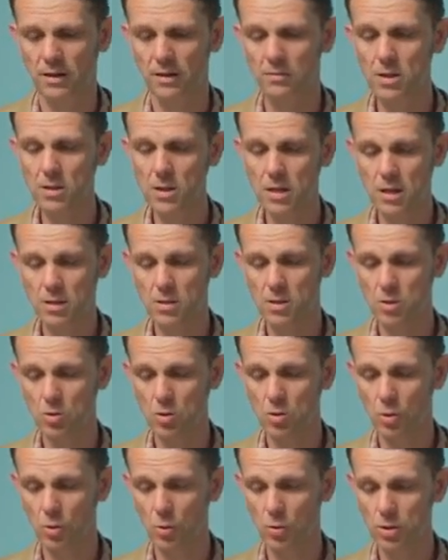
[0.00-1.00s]
Now, this case
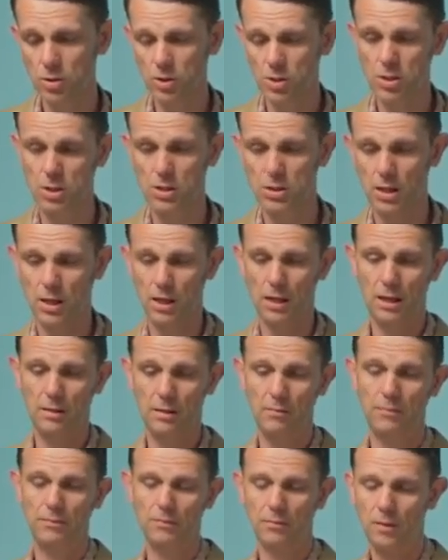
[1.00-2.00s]
has always,
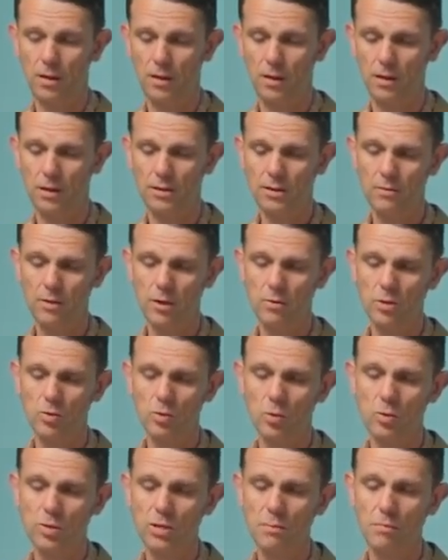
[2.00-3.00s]

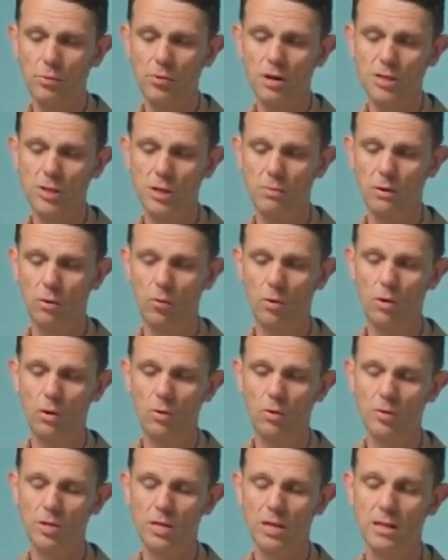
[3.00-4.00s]
it's always impressed me.
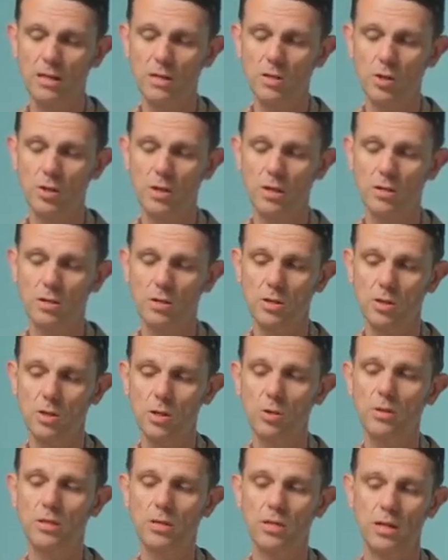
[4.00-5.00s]
What Lord Denning is trying to
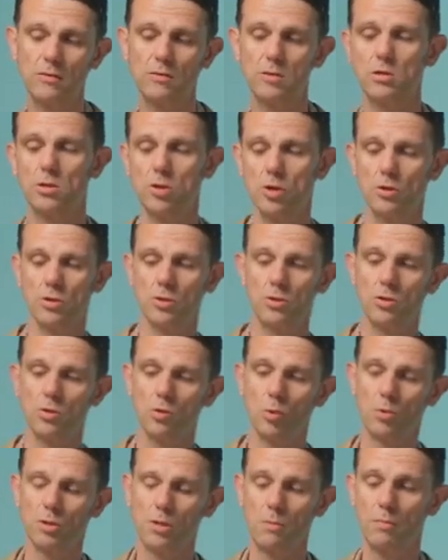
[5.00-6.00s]
do in Davis and Johnson
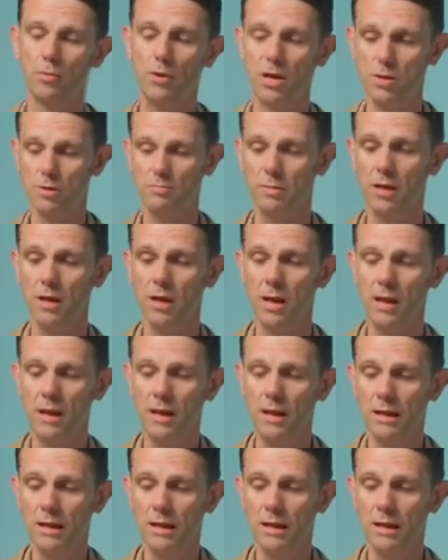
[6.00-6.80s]
has always impressed me.